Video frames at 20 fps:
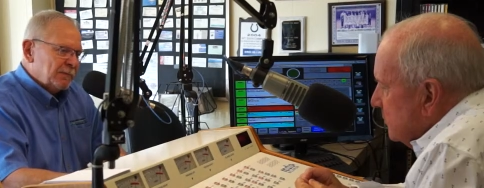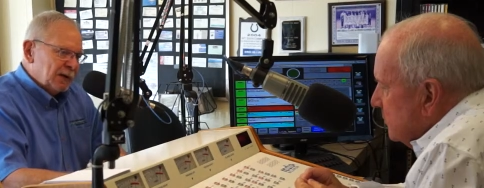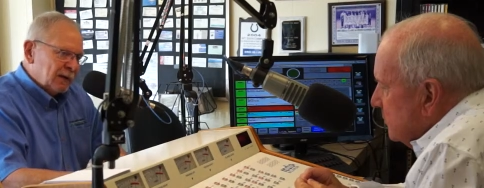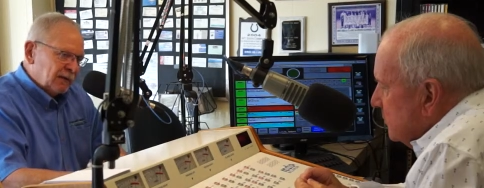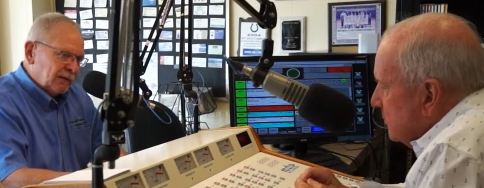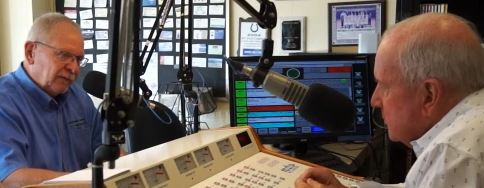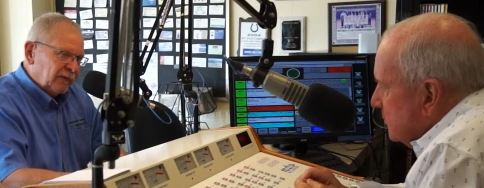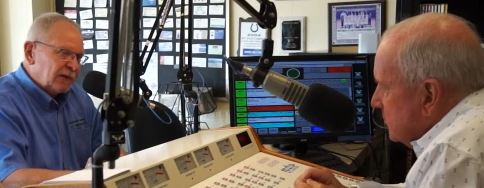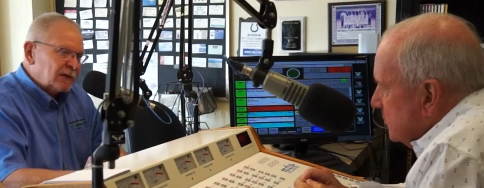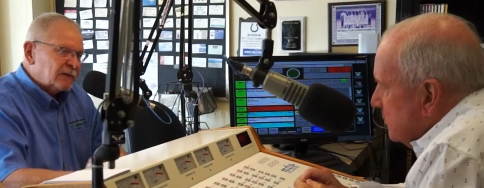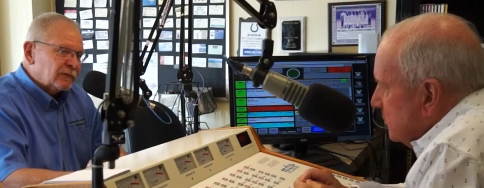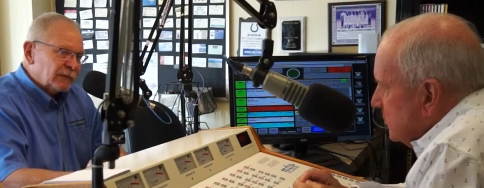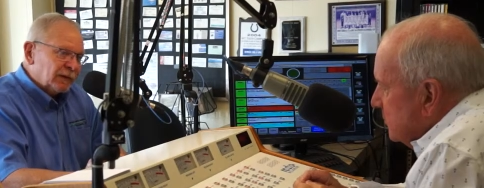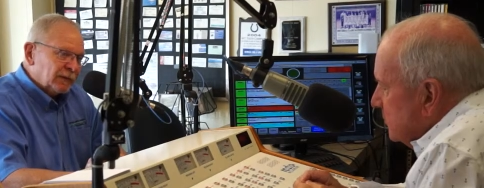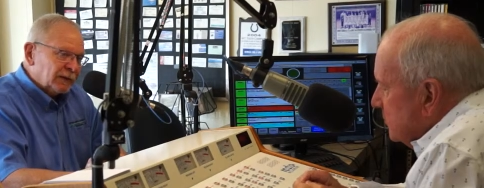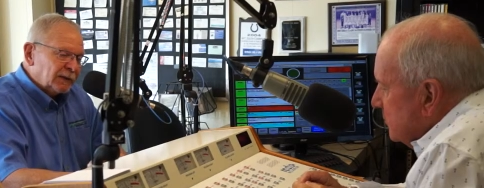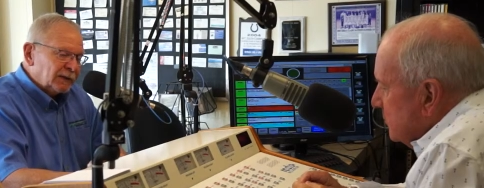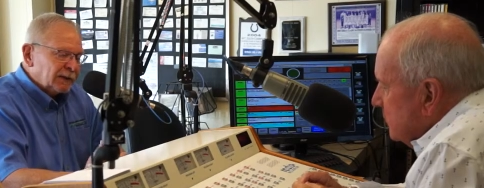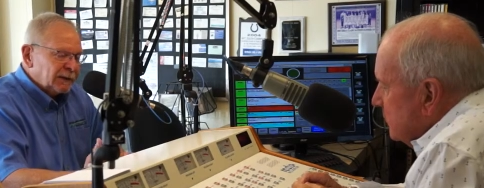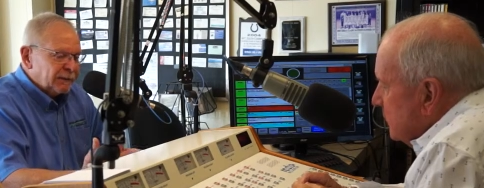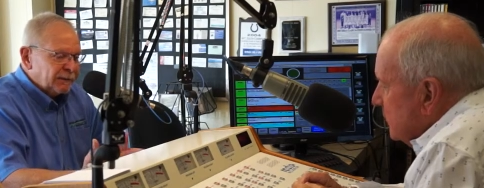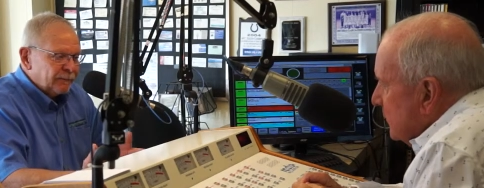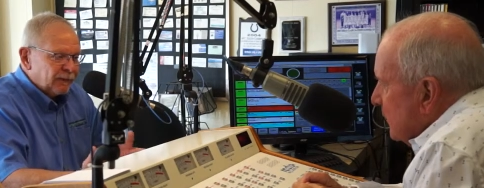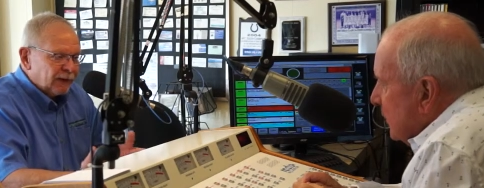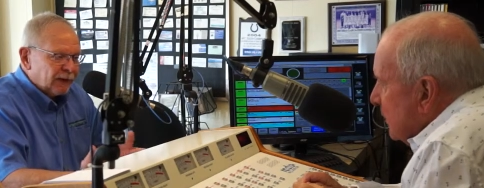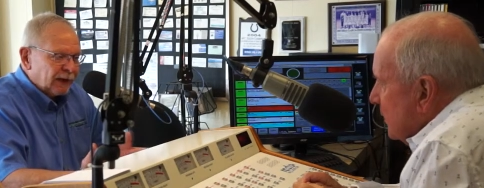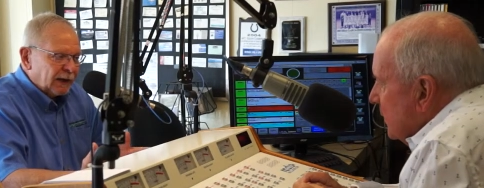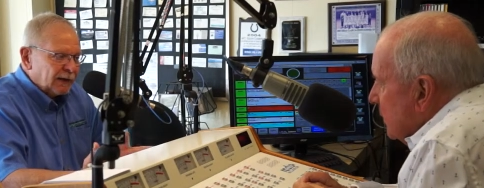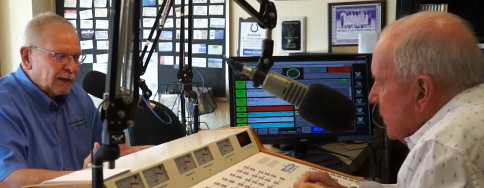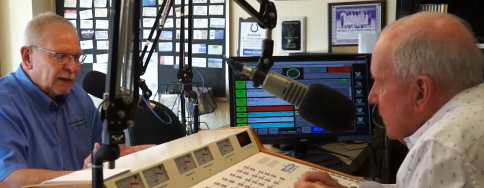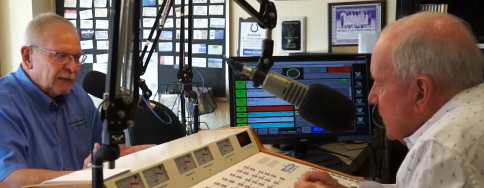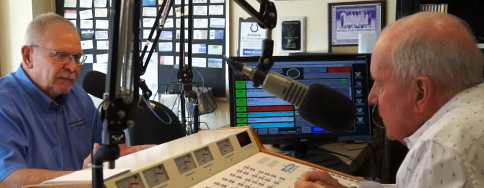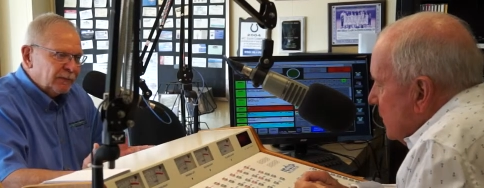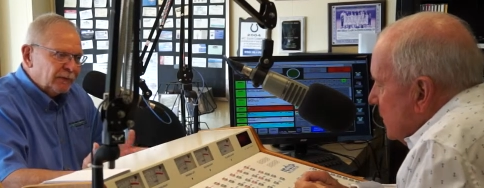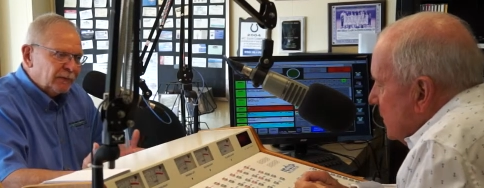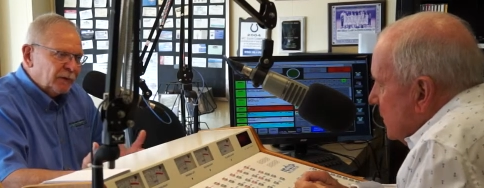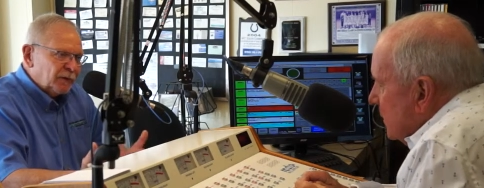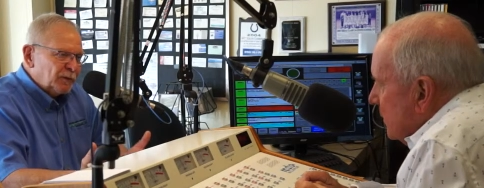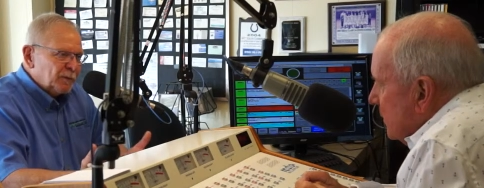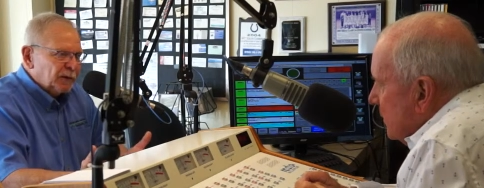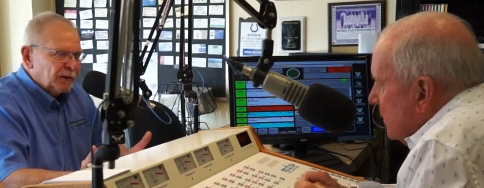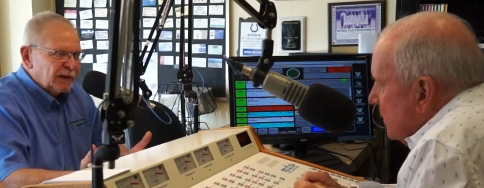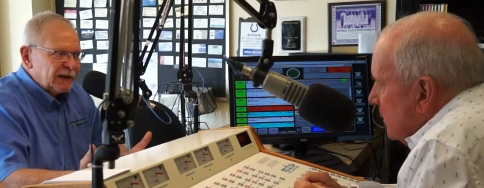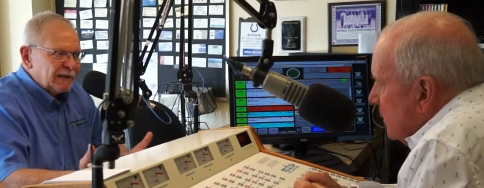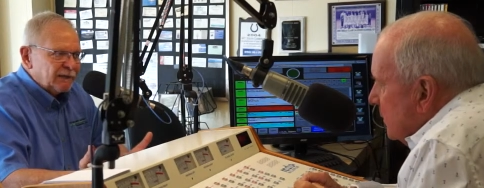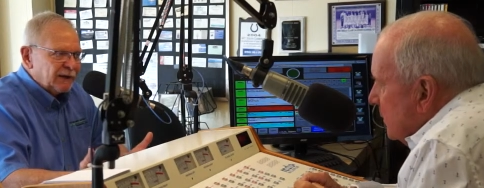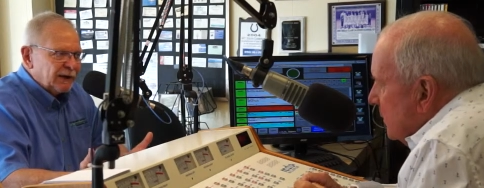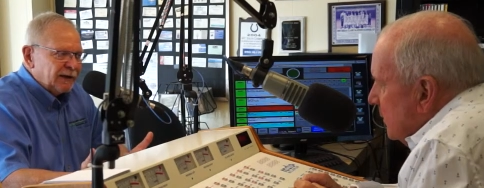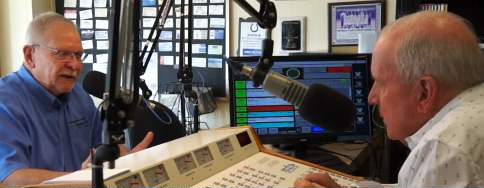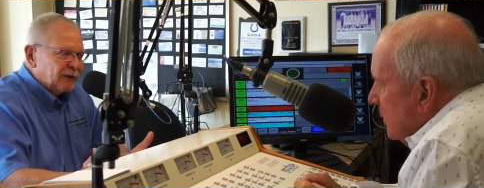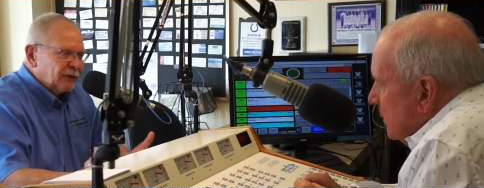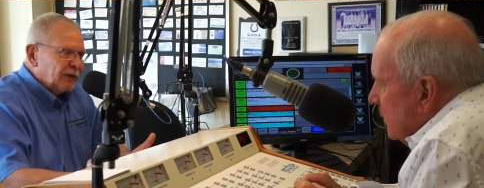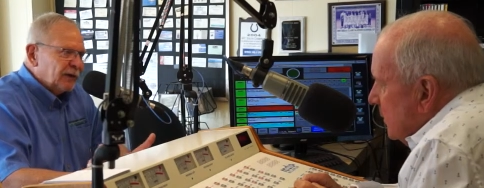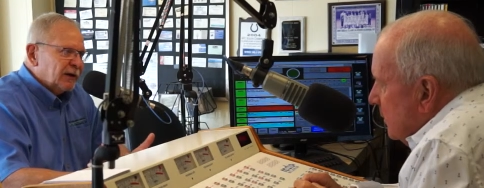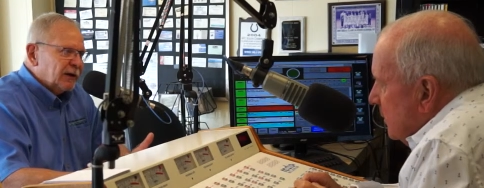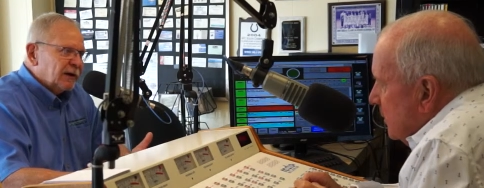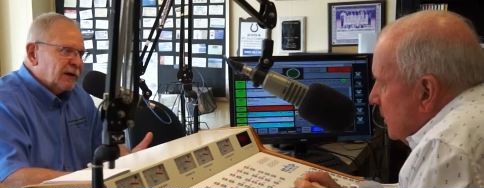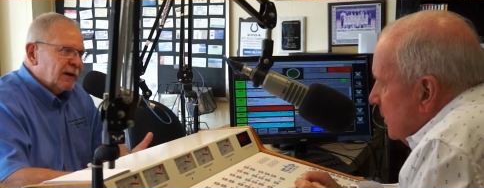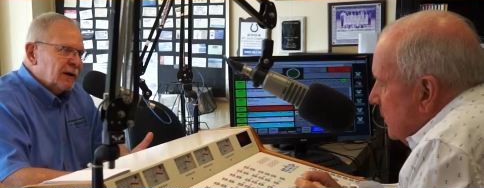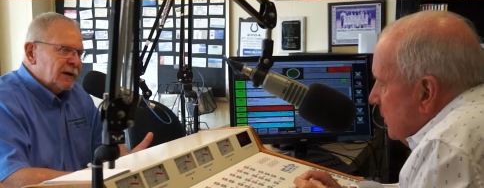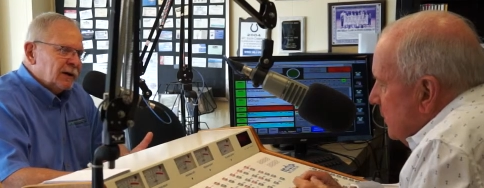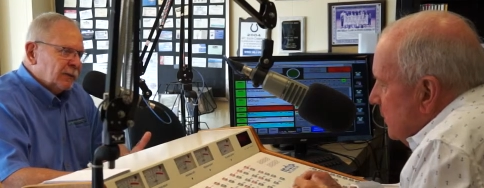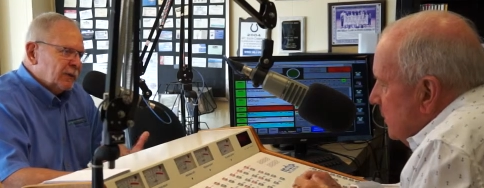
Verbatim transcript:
Speaker 1: benefits from it. You know, I, am a firm believer healthcare,